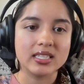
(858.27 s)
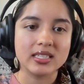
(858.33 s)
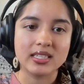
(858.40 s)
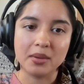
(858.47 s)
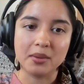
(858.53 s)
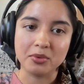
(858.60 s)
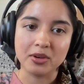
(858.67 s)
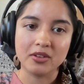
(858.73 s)

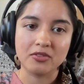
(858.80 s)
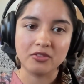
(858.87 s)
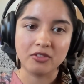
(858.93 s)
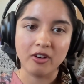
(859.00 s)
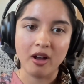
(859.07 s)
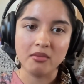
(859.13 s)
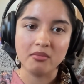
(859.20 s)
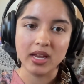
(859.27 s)
separate
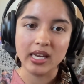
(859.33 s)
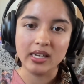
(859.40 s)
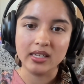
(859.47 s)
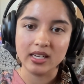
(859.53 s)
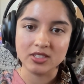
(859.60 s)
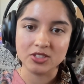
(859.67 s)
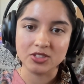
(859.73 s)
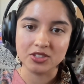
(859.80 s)
from
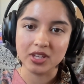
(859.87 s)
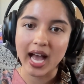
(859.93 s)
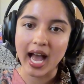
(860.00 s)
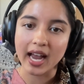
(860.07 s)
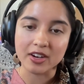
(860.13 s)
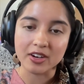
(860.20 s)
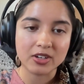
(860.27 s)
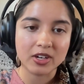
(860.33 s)
industrial
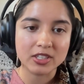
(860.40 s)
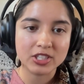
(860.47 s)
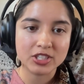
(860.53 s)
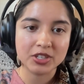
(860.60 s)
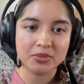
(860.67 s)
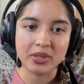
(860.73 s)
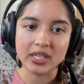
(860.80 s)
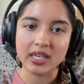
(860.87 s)

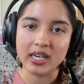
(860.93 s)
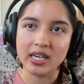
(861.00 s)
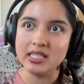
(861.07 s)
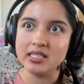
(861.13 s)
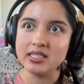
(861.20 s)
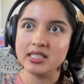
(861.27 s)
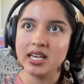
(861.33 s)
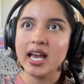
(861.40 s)
agriculture
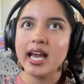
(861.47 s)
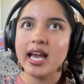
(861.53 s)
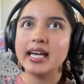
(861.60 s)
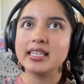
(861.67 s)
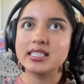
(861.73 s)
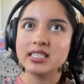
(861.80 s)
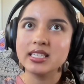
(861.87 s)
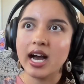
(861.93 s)
because
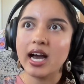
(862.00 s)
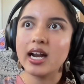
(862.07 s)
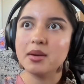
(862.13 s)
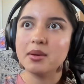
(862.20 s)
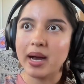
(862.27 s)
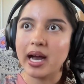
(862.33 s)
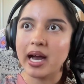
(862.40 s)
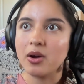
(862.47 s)
it's not
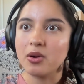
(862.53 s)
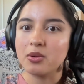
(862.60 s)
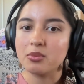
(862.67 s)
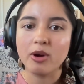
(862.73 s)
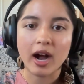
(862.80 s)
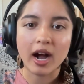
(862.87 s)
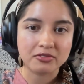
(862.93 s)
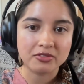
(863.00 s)
about
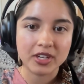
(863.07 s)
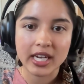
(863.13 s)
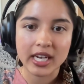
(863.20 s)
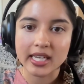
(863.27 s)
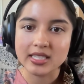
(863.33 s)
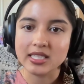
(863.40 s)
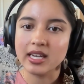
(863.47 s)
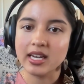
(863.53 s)
profit.
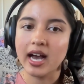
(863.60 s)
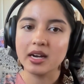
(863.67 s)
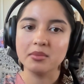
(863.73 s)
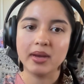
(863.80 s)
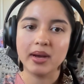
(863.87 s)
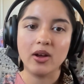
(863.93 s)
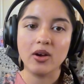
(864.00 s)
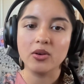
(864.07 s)
It's not
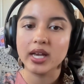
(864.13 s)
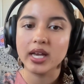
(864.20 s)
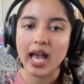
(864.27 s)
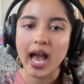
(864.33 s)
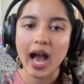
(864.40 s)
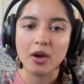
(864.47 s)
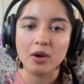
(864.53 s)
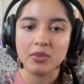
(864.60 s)
about, okay,
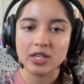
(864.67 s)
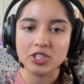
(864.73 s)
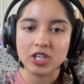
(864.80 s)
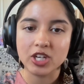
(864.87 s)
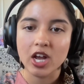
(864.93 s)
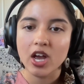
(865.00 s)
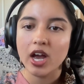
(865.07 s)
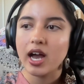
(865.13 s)
how much
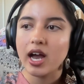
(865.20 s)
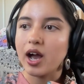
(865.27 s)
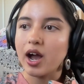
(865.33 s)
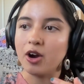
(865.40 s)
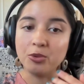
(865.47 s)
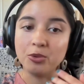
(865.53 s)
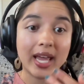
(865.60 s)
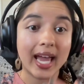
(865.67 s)

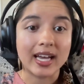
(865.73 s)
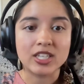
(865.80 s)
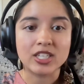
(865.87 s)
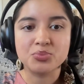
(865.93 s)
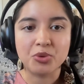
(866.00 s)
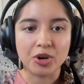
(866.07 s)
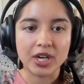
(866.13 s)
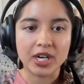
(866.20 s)
are we
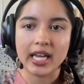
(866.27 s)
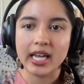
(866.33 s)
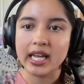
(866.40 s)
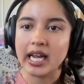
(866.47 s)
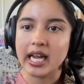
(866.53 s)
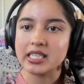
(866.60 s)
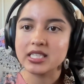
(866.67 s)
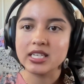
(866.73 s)

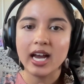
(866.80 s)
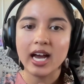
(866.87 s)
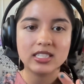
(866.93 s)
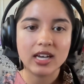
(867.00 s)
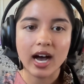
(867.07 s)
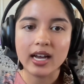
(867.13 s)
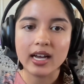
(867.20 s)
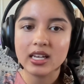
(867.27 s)
exporting? It's not
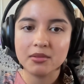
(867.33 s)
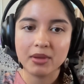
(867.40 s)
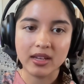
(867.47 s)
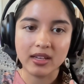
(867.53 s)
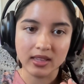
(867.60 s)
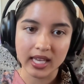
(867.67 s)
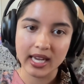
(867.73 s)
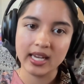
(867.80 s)
talking
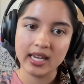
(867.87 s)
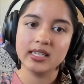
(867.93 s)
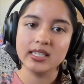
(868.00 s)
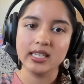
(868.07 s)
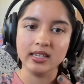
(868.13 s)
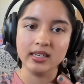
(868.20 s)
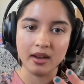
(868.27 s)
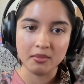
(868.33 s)
about land
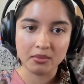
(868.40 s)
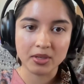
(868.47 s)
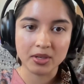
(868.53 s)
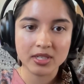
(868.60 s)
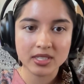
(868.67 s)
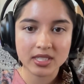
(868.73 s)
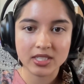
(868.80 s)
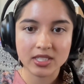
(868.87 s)
in
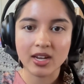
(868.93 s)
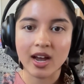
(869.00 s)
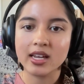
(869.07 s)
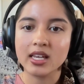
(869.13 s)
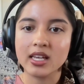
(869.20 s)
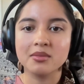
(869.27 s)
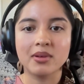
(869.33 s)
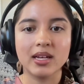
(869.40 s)
numbers. It's
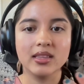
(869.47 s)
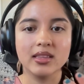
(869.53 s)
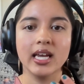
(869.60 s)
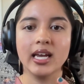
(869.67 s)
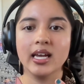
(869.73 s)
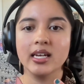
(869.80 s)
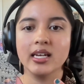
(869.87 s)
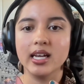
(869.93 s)
talking about
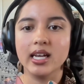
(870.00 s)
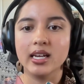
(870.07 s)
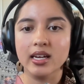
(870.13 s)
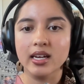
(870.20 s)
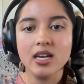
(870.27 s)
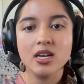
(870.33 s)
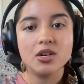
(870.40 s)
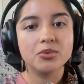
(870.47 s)
land in
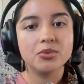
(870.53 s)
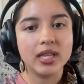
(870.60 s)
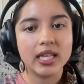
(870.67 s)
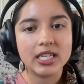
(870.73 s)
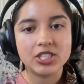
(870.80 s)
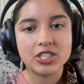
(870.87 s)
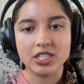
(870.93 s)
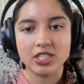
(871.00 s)

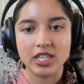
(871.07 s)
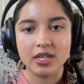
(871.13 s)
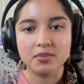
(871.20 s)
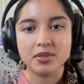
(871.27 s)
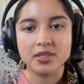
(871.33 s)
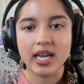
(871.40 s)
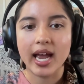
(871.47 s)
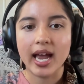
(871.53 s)

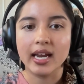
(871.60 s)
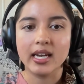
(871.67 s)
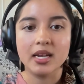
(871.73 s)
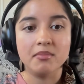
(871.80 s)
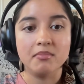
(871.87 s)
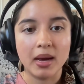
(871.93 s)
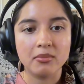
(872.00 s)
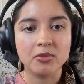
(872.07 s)
relationships and
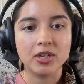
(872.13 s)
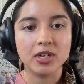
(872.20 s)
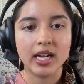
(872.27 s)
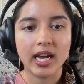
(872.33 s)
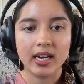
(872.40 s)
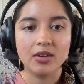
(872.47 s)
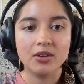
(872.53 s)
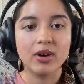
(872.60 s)
in memory
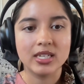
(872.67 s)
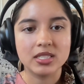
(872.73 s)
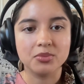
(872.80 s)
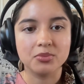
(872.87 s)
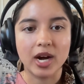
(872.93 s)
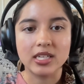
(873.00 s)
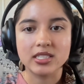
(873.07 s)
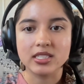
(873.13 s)
and in
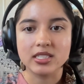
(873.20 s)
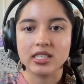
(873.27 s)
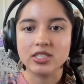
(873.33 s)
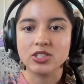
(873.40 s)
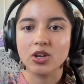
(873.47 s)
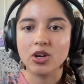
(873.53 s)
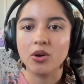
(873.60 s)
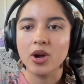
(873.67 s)
reciprocity.
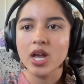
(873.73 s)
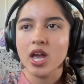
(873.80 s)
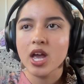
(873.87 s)
So